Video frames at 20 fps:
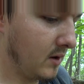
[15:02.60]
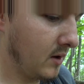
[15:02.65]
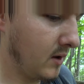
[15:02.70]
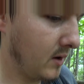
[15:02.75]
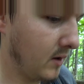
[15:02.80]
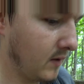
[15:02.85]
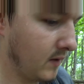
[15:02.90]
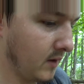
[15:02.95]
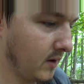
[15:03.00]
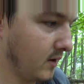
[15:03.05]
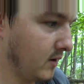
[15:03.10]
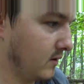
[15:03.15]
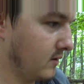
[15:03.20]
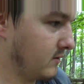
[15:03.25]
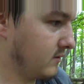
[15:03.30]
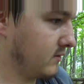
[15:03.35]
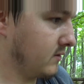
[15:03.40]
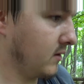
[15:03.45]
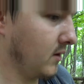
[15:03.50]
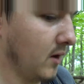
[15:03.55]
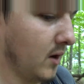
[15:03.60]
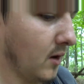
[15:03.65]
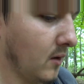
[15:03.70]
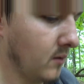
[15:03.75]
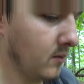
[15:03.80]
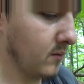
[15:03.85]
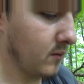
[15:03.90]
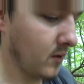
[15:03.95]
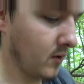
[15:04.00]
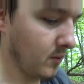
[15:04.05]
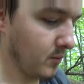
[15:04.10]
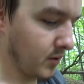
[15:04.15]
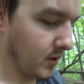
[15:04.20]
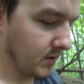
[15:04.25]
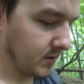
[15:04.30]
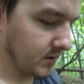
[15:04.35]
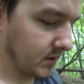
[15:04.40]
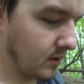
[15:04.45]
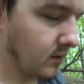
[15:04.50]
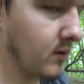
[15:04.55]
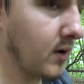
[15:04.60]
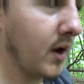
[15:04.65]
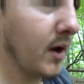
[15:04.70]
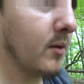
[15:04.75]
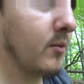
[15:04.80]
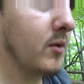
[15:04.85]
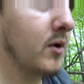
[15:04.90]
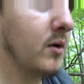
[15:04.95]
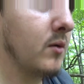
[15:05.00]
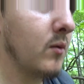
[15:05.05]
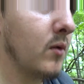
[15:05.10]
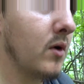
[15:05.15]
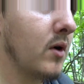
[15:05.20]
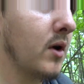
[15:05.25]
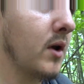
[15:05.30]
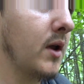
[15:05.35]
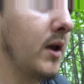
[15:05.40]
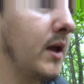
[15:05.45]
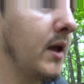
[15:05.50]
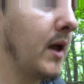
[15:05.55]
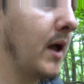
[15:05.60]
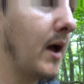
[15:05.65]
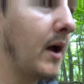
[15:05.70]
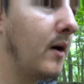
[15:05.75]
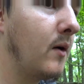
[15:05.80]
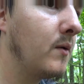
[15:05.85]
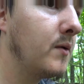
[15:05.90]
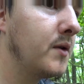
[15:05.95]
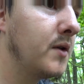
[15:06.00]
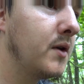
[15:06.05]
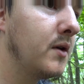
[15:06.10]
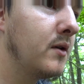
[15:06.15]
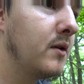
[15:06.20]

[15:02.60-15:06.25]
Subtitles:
and then, you know, we're going to put a cell camera and we're going to get out.